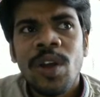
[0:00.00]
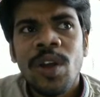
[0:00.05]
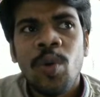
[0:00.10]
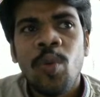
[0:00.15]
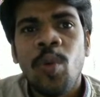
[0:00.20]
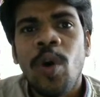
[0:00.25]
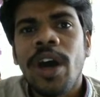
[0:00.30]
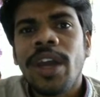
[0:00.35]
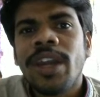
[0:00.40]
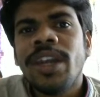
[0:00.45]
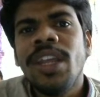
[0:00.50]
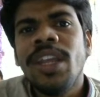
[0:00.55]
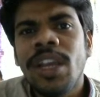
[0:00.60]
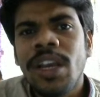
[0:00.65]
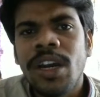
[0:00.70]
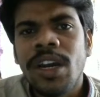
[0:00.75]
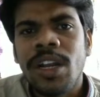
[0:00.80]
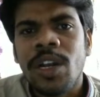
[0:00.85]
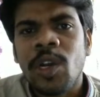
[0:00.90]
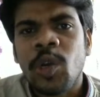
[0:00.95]

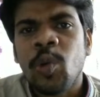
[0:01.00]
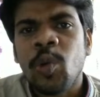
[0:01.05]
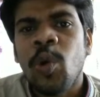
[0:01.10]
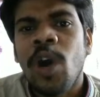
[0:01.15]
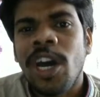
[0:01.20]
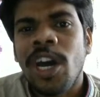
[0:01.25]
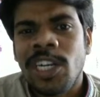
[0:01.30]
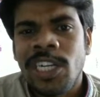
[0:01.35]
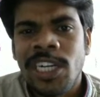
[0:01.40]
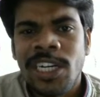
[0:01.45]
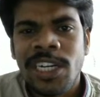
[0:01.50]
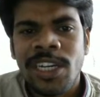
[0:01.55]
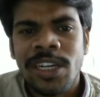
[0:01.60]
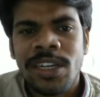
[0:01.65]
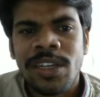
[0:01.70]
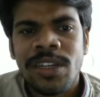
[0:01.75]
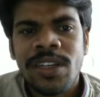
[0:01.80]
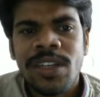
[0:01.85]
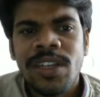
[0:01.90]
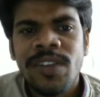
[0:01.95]
warning call to heart
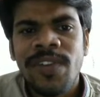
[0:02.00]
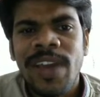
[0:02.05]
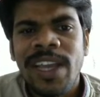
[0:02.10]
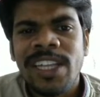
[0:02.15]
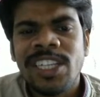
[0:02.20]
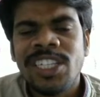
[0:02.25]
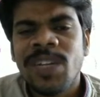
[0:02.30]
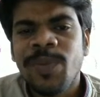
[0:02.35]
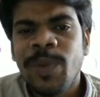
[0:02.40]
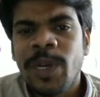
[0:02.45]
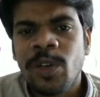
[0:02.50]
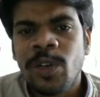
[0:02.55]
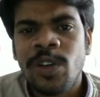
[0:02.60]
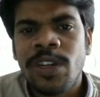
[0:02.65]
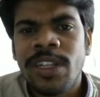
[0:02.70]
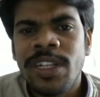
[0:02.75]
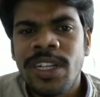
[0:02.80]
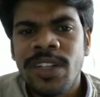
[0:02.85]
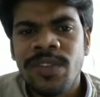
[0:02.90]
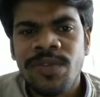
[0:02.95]
attack. If angina
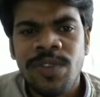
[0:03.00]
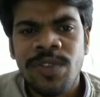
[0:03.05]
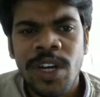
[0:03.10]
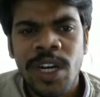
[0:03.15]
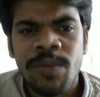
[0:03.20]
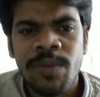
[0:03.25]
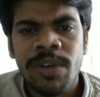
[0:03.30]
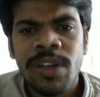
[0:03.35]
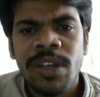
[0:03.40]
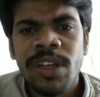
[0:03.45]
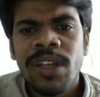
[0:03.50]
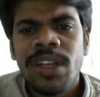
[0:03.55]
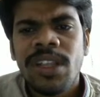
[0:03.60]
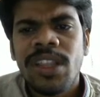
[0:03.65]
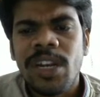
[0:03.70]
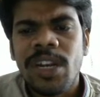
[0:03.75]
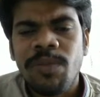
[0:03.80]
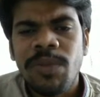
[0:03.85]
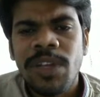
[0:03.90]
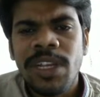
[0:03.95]
pectoris is formed,
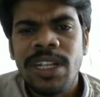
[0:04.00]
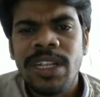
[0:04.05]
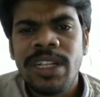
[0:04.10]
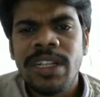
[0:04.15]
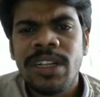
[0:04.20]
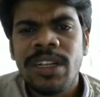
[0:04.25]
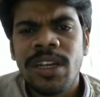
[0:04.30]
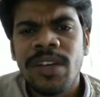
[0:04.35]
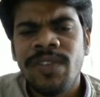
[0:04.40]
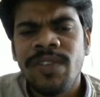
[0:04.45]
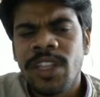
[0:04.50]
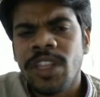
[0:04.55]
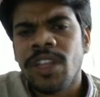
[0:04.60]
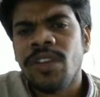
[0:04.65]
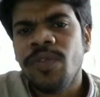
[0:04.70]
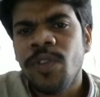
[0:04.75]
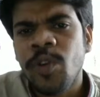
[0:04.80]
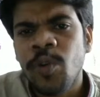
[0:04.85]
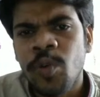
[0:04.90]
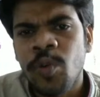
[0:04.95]
that means
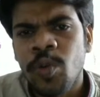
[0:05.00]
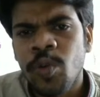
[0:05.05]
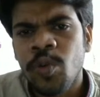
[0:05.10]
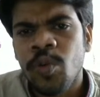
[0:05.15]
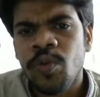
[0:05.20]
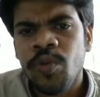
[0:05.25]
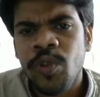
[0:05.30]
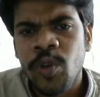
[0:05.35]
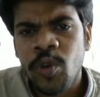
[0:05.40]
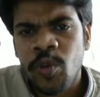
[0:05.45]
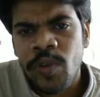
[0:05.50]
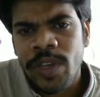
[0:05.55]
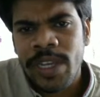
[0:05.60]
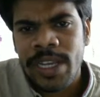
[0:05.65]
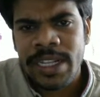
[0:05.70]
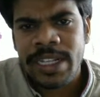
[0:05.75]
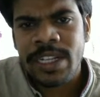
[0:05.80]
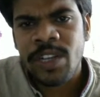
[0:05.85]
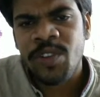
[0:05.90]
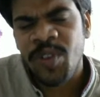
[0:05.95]
within few
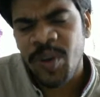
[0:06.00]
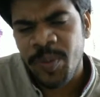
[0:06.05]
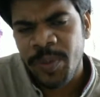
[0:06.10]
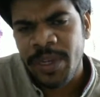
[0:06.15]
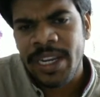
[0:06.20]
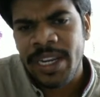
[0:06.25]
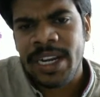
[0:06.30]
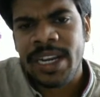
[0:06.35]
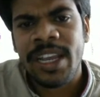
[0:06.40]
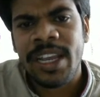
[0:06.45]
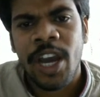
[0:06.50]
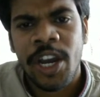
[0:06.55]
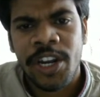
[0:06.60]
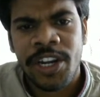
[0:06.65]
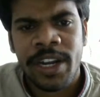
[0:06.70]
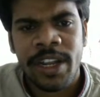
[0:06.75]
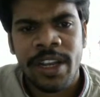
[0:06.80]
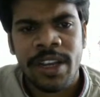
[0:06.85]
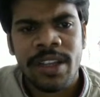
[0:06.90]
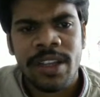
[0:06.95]
weeks you will be get a heart
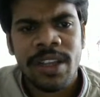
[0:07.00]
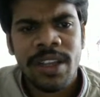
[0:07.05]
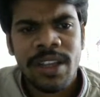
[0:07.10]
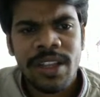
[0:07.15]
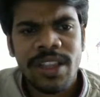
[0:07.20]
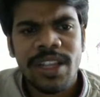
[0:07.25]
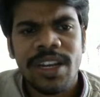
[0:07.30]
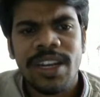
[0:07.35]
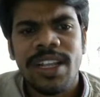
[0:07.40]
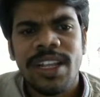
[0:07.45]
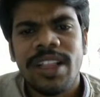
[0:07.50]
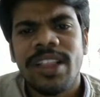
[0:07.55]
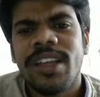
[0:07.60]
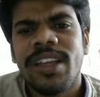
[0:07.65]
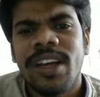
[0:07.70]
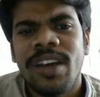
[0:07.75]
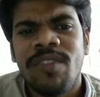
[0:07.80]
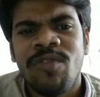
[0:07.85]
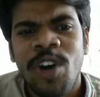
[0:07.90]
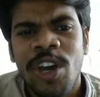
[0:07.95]
attack. That is
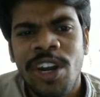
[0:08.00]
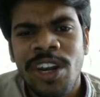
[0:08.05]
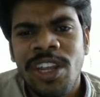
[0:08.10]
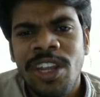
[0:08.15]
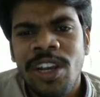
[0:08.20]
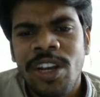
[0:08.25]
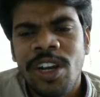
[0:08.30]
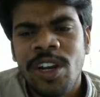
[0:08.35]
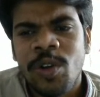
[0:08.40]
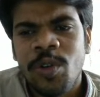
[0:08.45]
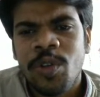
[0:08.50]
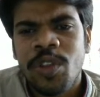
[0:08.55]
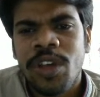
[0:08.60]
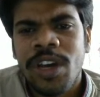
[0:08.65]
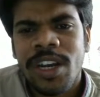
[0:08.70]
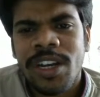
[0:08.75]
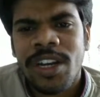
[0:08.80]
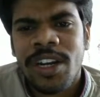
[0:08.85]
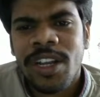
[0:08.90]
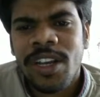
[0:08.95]
the warning call to the
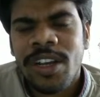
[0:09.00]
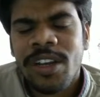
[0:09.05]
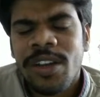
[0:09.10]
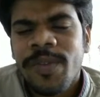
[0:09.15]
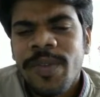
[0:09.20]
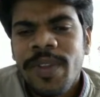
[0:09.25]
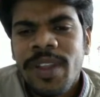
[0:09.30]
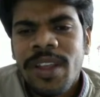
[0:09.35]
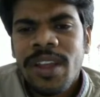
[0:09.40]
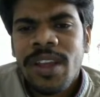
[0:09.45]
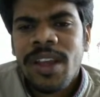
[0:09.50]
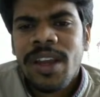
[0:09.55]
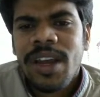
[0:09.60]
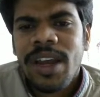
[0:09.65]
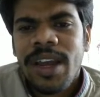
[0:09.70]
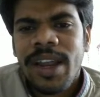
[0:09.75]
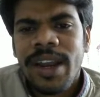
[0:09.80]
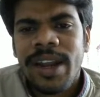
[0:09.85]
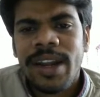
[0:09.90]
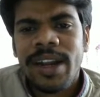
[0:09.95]
heart attack.
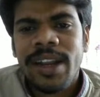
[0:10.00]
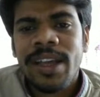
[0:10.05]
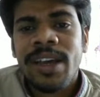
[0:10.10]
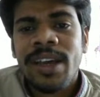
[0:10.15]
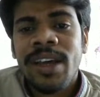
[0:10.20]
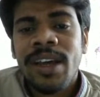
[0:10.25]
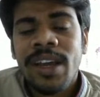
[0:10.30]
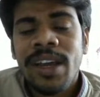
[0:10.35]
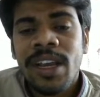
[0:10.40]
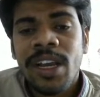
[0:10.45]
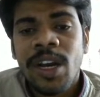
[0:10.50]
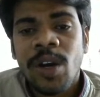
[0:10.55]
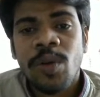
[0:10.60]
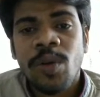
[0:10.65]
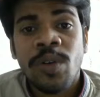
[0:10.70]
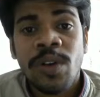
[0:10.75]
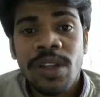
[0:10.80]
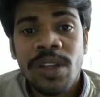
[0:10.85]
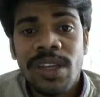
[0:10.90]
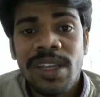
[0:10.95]
And
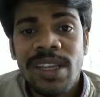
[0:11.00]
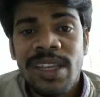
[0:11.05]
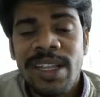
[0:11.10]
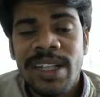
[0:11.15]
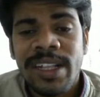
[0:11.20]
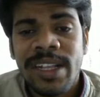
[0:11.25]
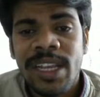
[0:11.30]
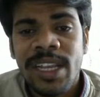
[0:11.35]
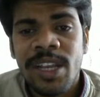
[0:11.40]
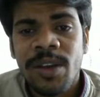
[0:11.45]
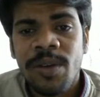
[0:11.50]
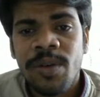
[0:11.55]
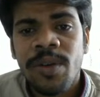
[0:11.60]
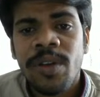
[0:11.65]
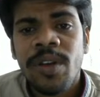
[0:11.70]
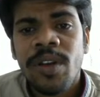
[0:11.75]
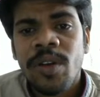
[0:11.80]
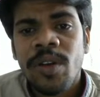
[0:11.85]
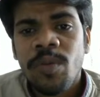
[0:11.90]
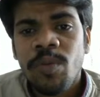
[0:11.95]
gout is a
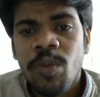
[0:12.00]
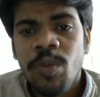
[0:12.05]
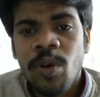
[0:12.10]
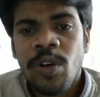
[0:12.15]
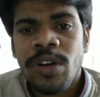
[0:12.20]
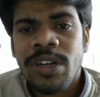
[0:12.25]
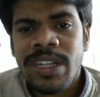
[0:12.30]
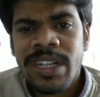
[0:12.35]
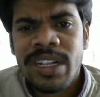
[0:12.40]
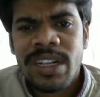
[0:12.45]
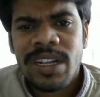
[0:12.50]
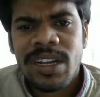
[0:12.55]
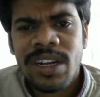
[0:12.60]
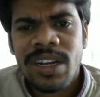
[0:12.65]
bones